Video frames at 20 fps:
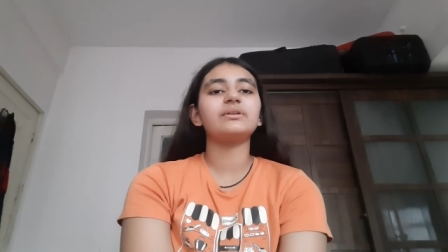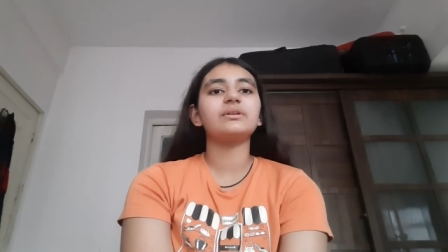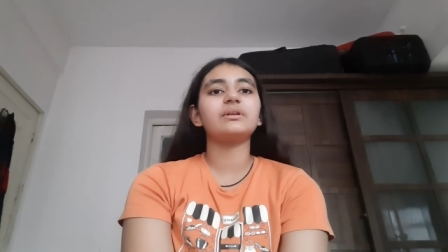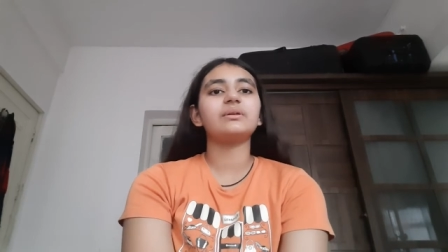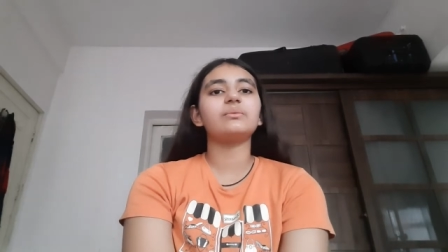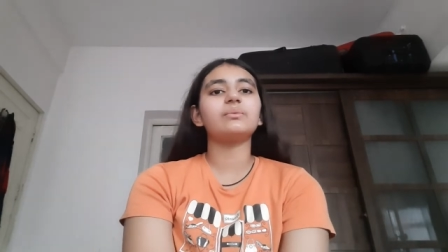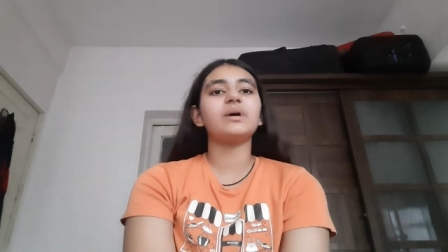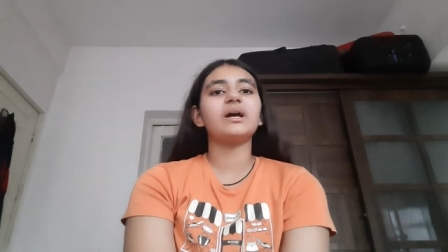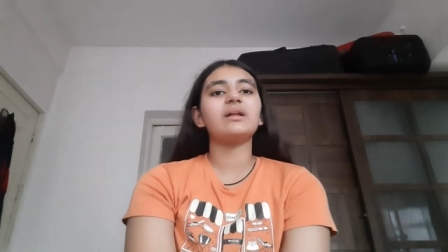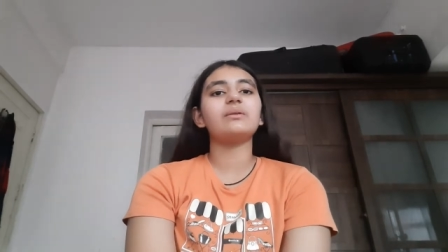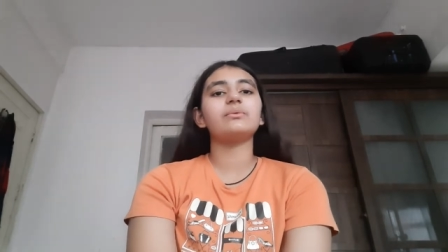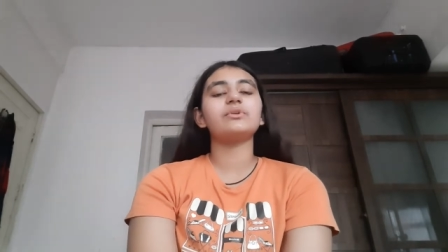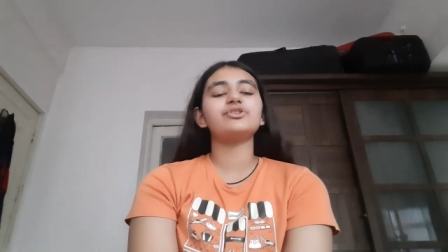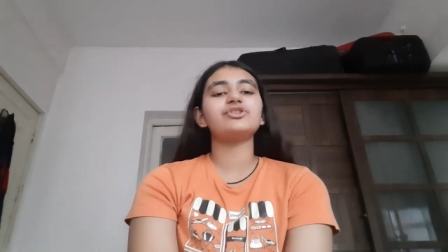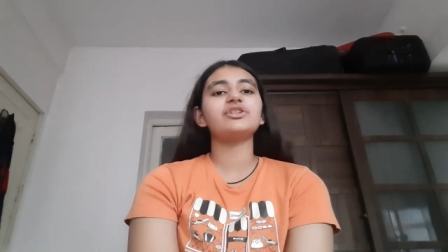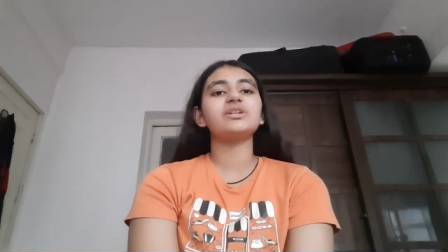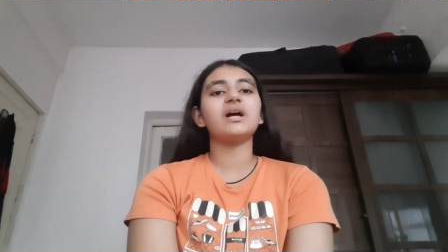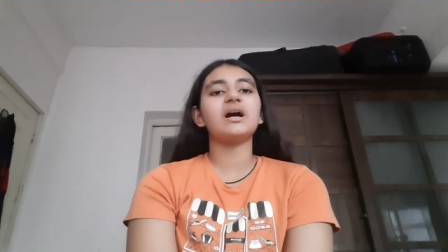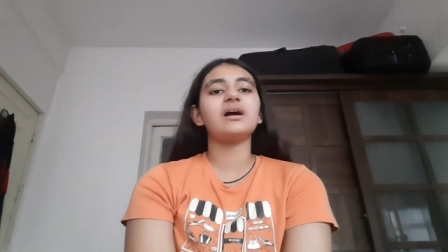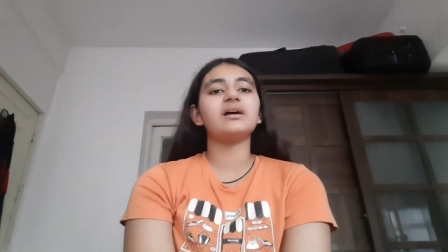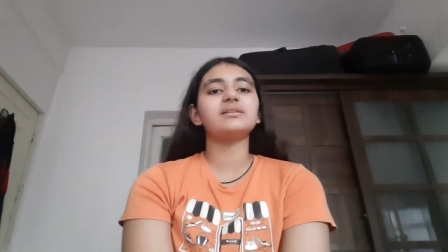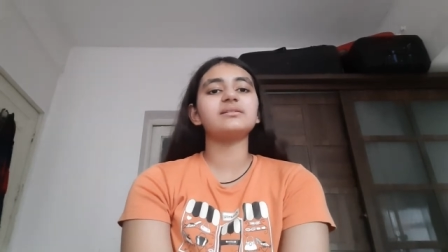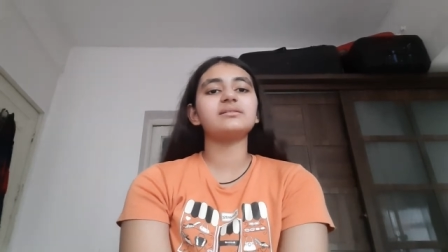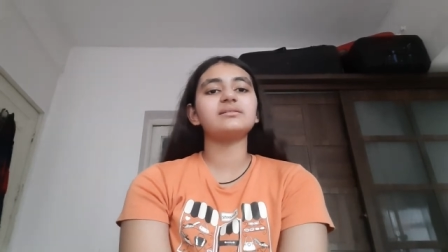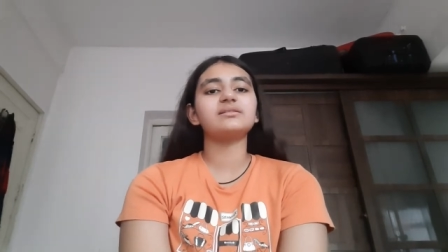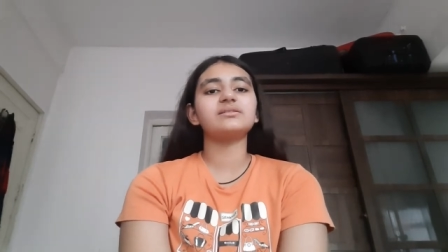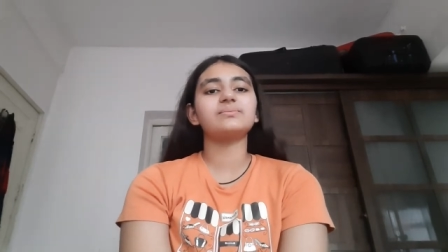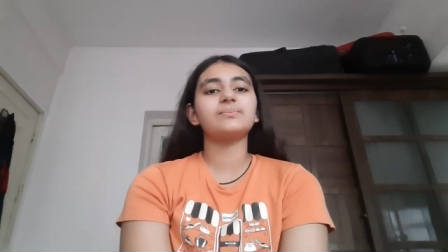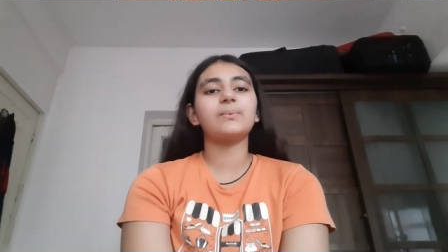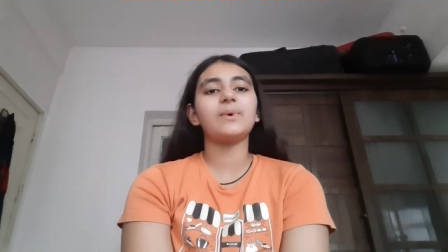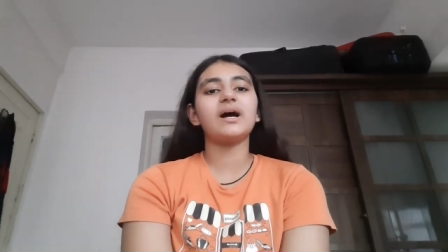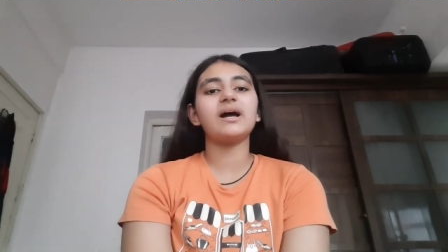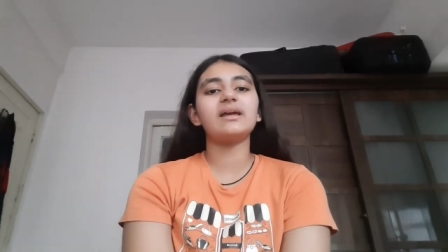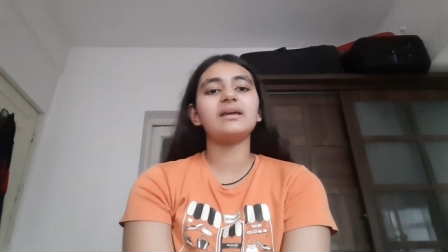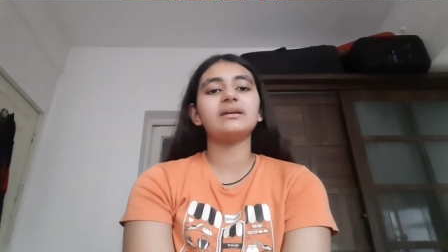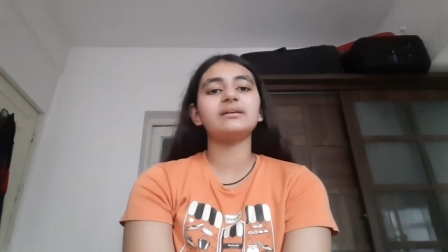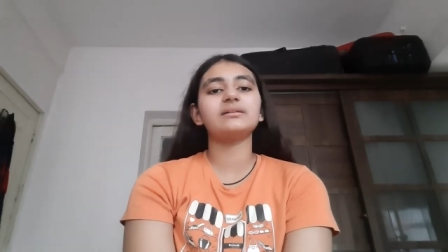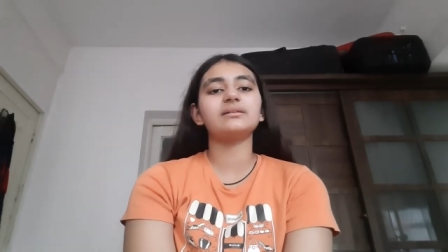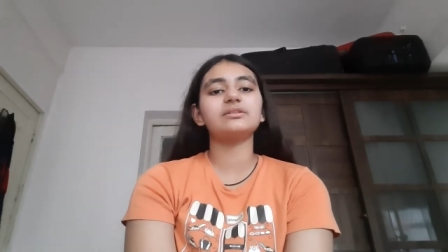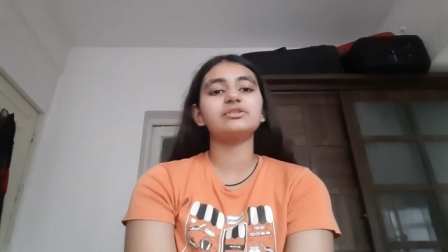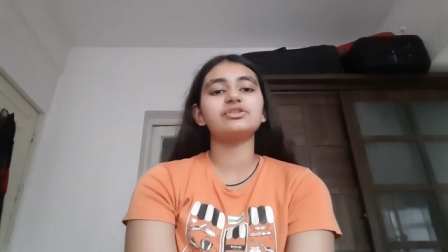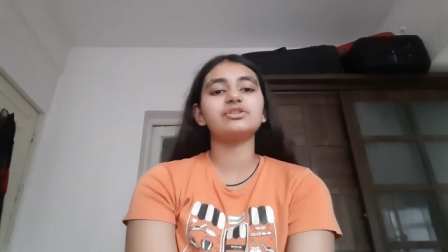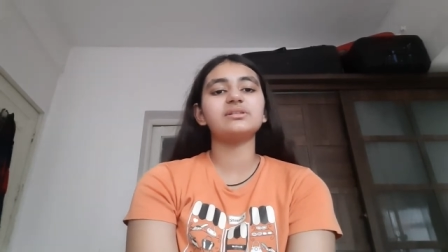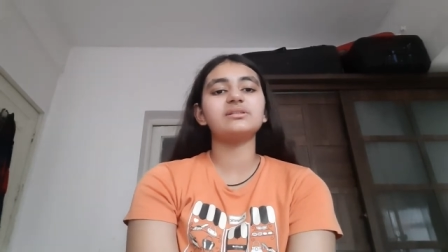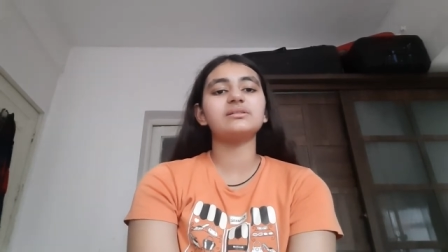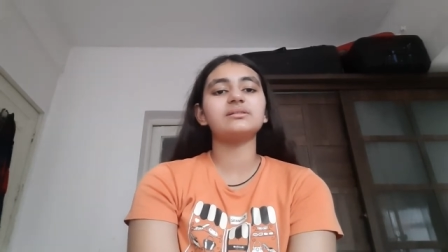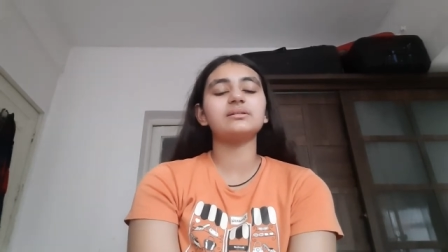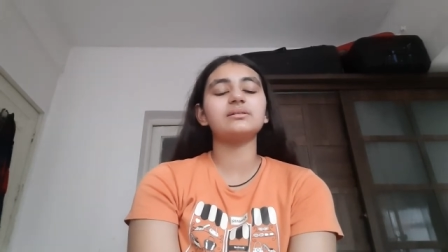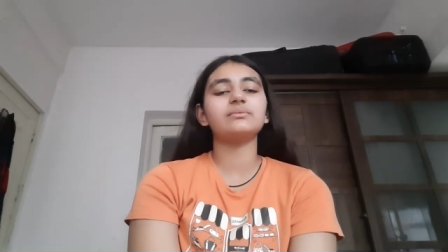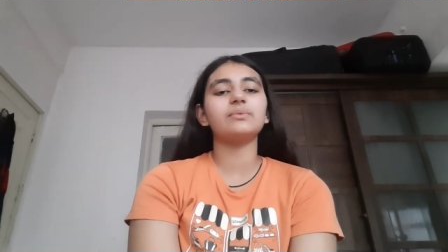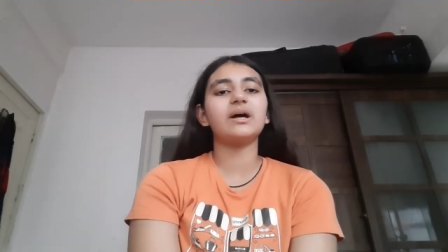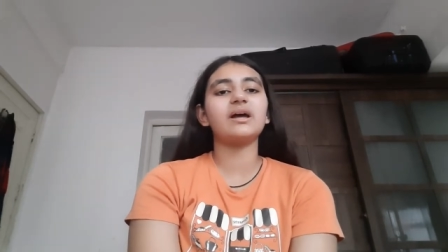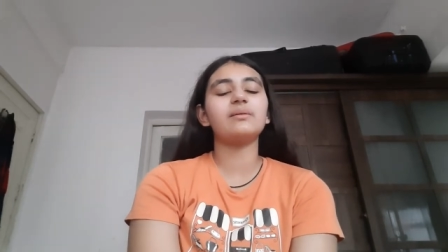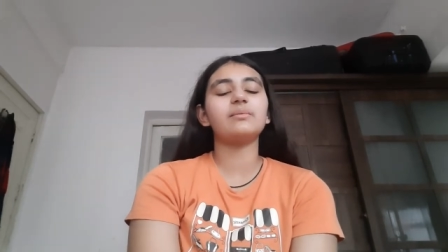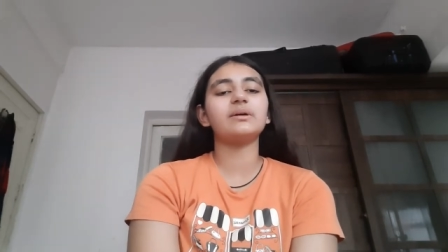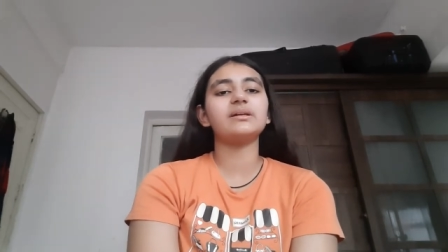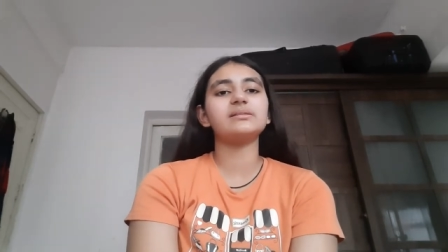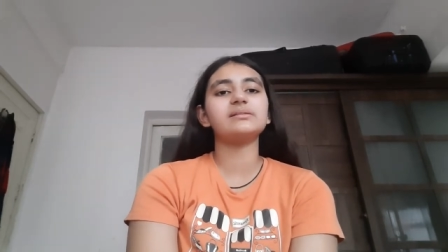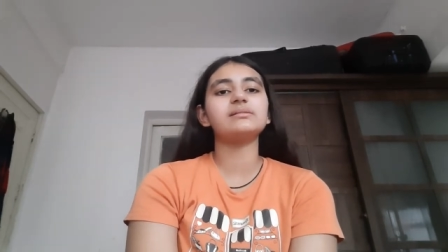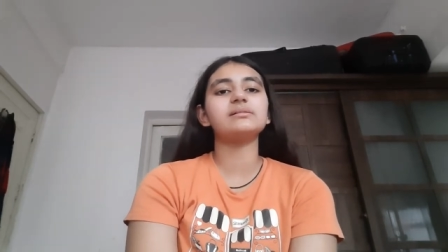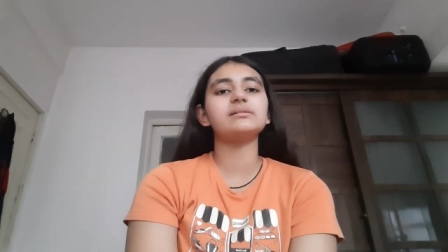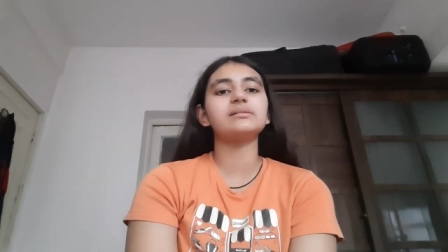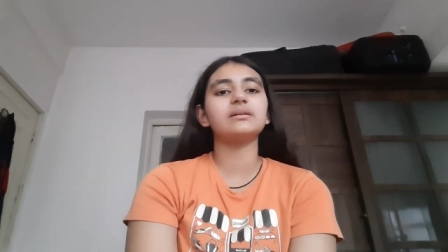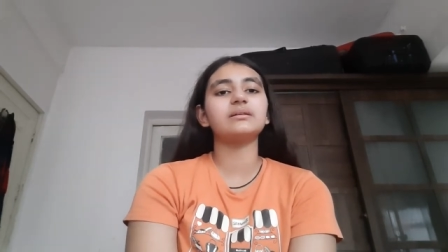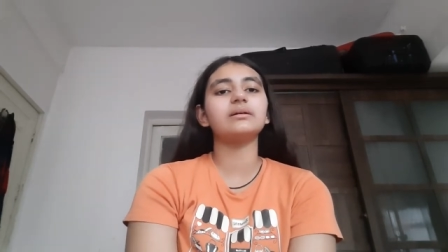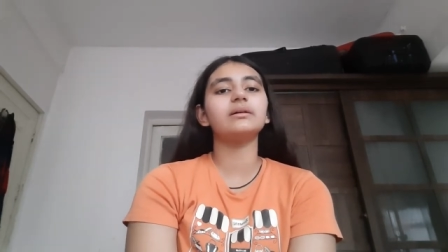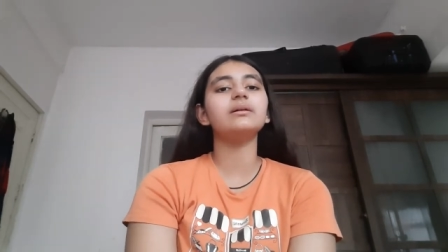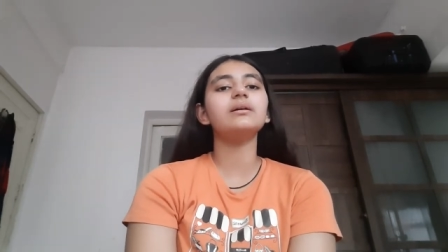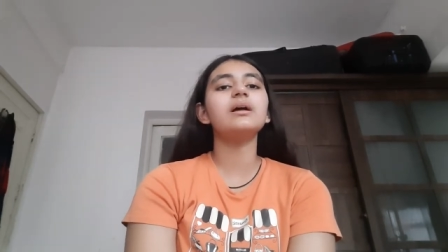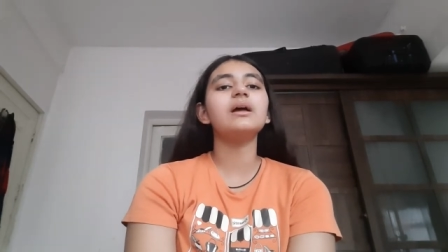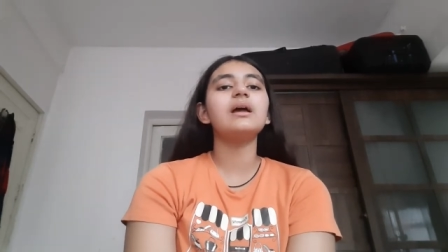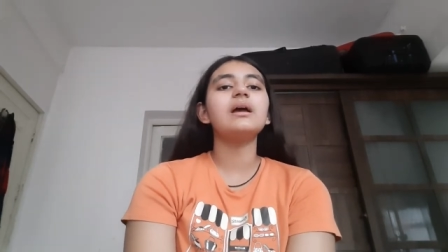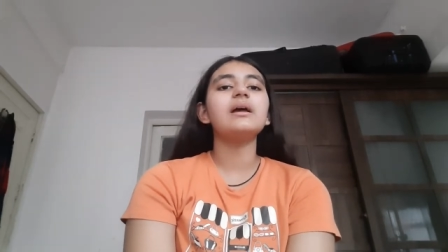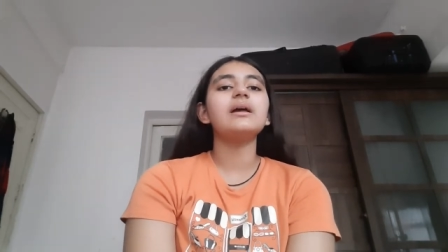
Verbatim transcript: a while when she asks why is she still why am i still here